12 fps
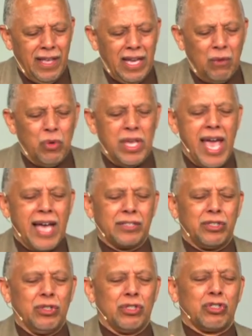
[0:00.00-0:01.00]
And we
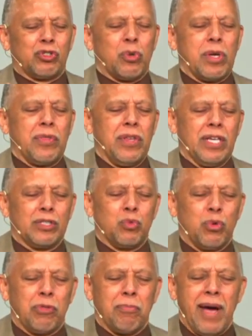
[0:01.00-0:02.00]
ask you to strengthen us
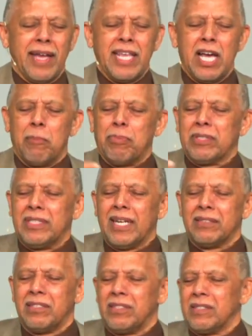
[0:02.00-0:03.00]
with might. Help us
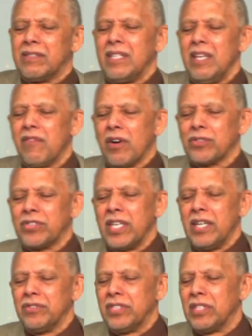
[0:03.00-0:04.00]
not to deceive
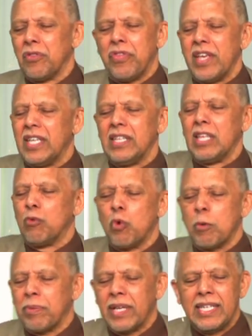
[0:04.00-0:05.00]
ourselves into thinking that
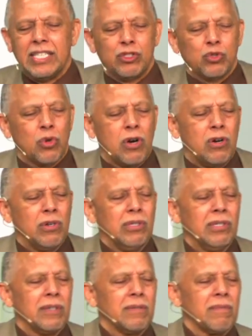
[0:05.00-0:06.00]
we're plenty
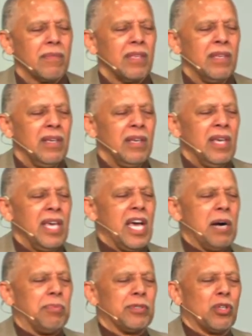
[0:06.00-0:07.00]
strong.
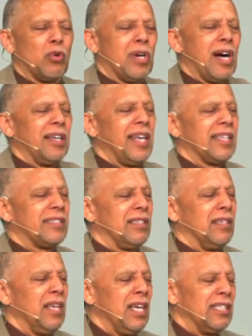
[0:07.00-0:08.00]
Help us, oh God, not
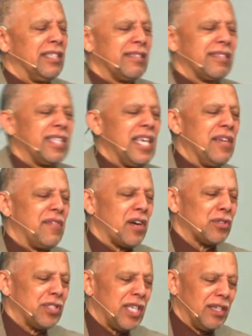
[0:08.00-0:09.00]
to deceive
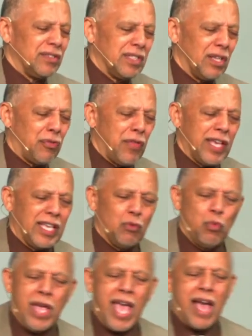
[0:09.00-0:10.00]
ourselves into thinking we